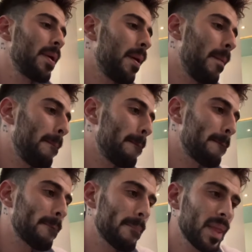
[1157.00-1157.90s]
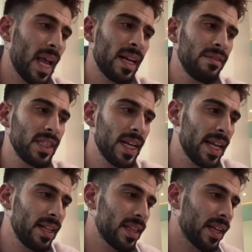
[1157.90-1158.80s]
You know, I never did
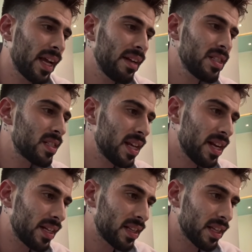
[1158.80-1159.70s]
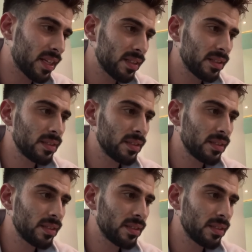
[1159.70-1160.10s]
anything. I never said anything.